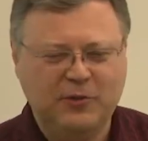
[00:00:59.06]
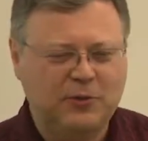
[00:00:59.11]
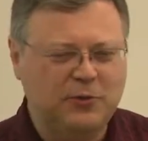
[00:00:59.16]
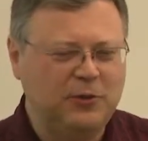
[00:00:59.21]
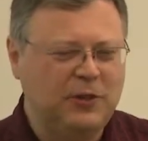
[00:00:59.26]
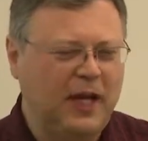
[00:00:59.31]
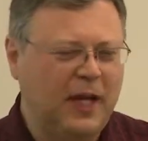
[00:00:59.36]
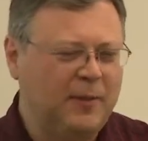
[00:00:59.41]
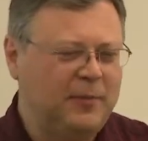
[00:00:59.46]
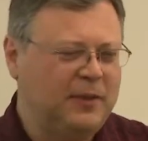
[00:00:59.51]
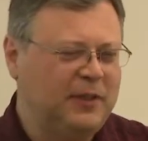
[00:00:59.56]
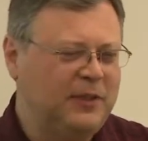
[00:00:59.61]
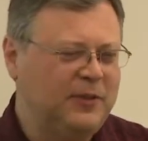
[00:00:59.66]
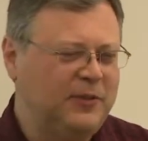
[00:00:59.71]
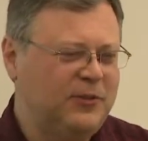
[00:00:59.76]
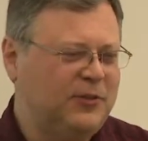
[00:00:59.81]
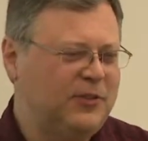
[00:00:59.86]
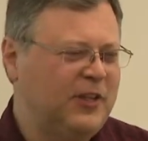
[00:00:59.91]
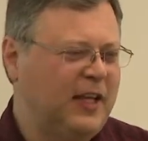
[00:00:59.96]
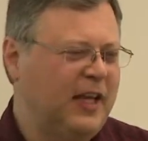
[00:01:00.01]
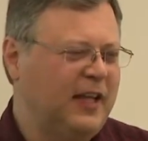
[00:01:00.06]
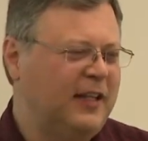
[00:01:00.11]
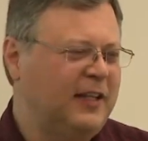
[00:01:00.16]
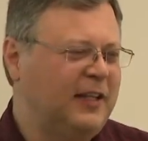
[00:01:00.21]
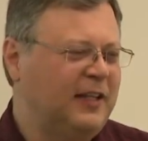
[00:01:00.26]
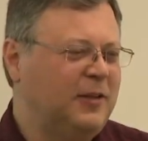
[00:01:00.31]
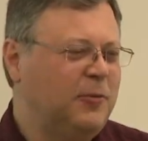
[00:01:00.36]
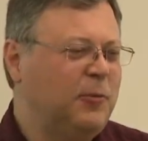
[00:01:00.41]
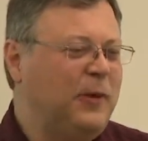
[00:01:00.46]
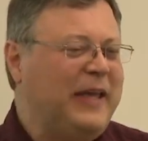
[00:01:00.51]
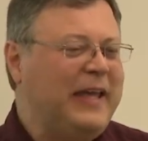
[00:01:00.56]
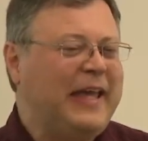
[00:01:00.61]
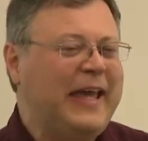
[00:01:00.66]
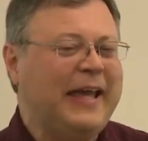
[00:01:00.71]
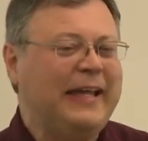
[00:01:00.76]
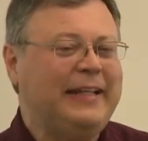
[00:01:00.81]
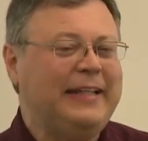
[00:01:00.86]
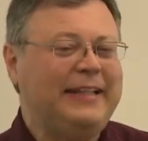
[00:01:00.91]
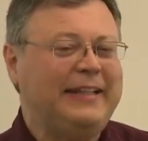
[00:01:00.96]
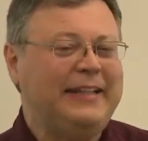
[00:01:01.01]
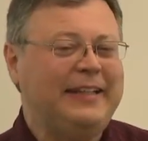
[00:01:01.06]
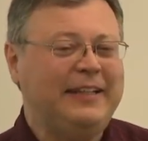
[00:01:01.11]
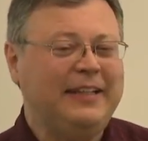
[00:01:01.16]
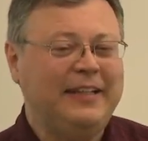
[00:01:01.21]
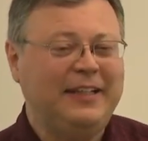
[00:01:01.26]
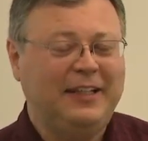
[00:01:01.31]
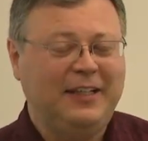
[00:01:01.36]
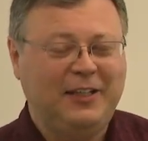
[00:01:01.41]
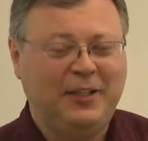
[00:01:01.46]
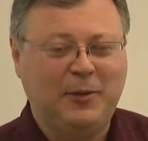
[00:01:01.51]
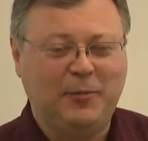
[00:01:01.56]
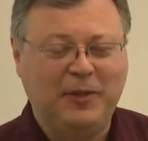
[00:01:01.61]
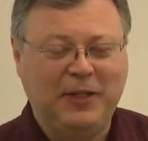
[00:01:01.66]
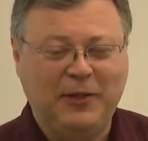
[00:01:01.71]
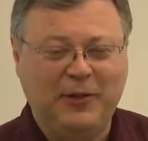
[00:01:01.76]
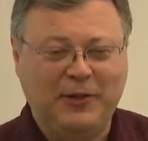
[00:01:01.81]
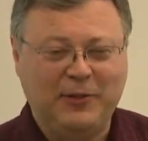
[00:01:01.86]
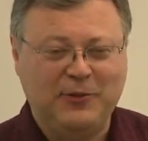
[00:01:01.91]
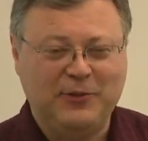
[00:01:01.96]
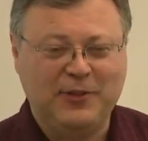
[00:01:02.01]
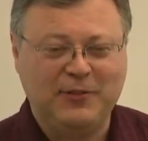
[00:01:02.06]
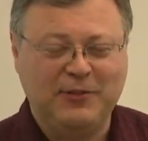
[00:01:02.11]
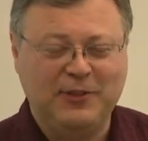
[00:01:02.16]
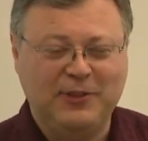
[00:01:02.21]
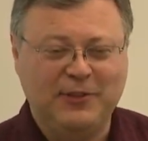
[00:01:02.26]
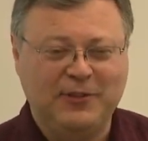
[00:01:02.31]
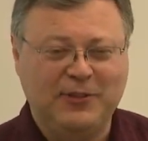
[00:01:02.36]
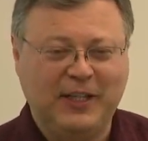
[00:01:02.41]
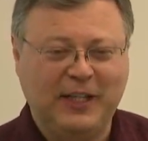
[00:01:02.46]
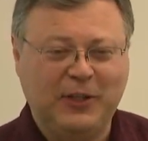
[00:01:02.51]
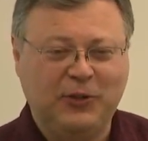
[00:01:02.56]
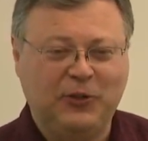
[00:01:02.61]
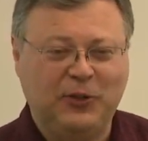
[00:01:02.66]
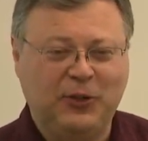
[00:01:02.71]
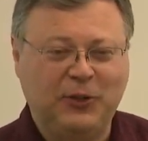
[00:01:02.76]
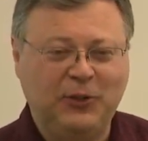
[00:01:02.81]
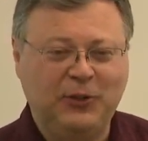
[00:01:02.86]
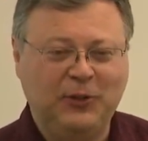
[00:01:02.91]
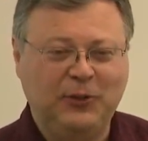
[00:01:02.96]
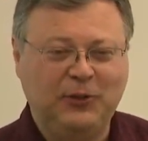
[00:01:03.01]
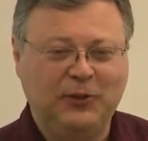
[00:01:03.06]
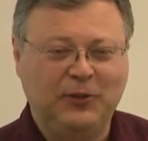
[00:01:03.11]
tsunamis, and it weakened the Minoan civilization.